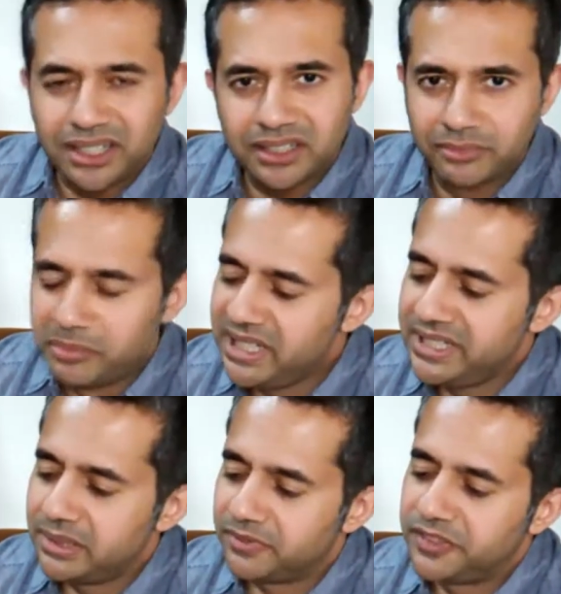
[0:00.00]
kind of
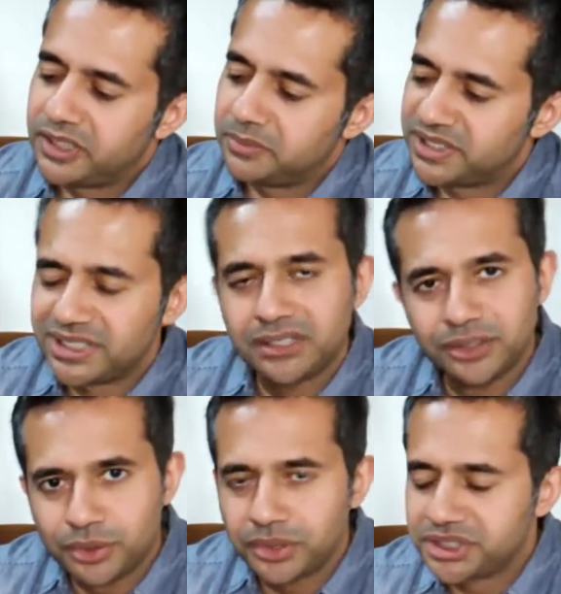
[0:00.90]
medium firmness. So
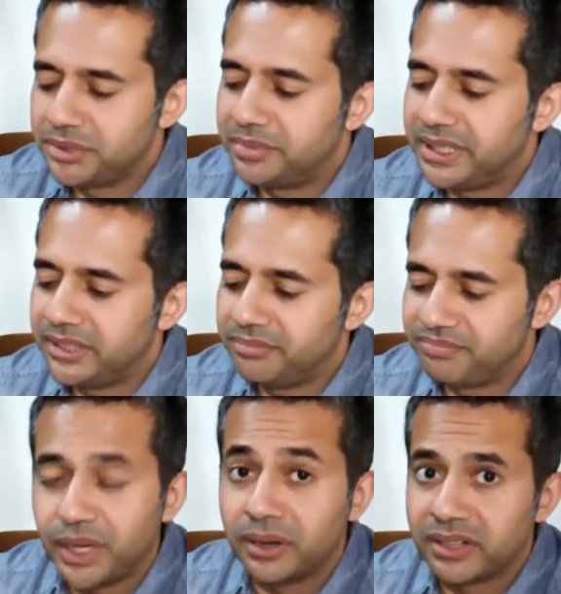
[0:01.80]
the draw should be
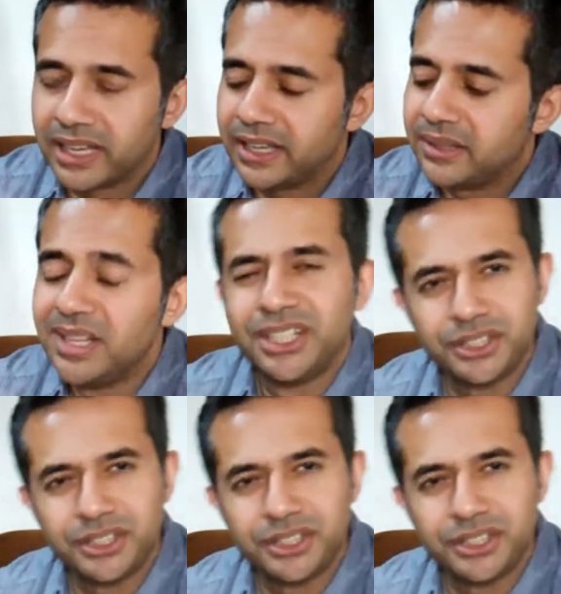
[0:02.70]
okay.